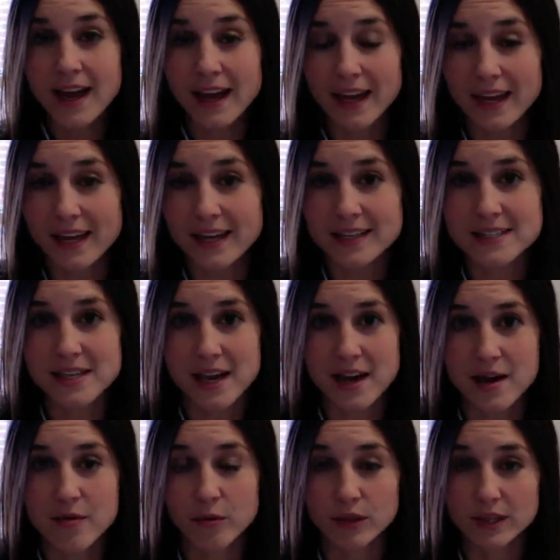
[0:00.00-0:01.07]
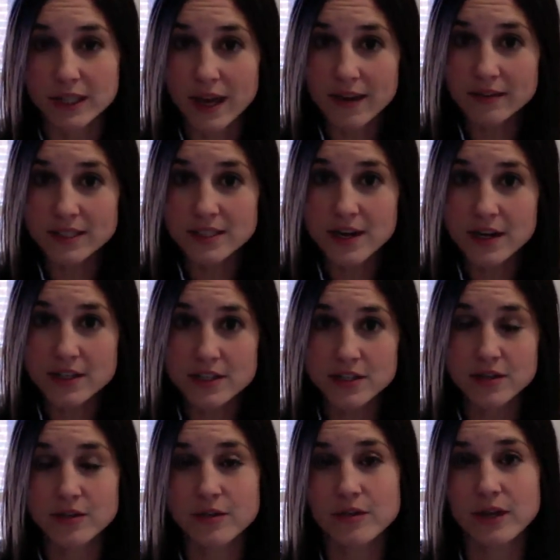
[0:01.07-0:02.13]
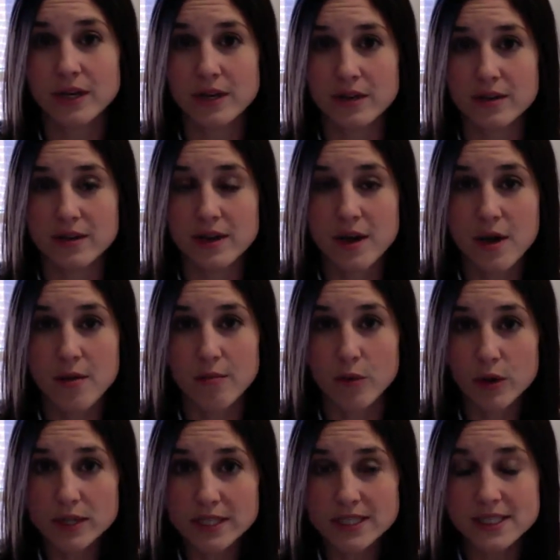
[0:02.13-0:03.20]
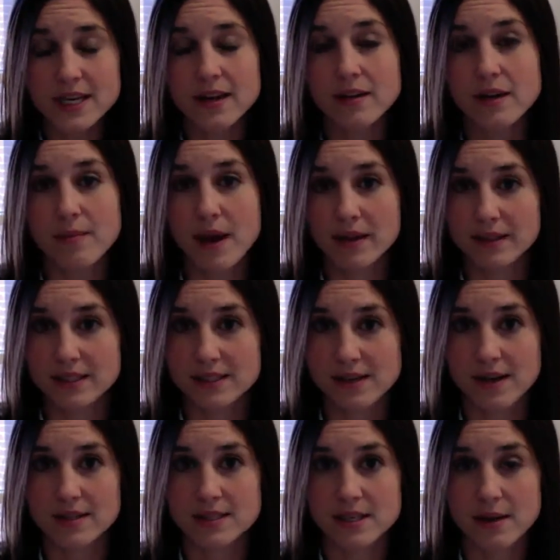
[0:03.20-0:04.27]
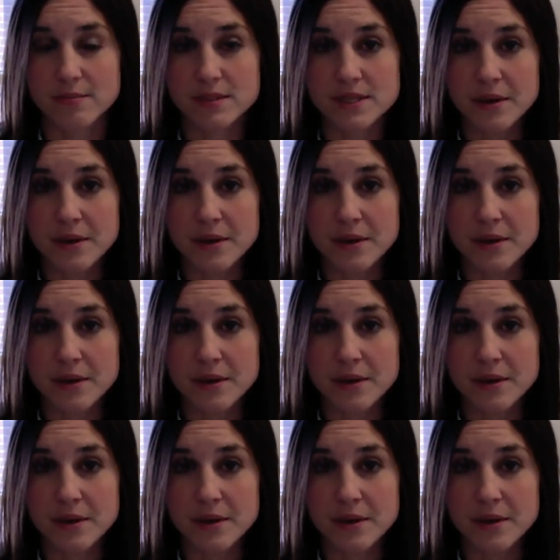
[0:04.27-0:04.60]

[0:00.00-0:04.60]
and would love to talk to you in more detail about these concepts.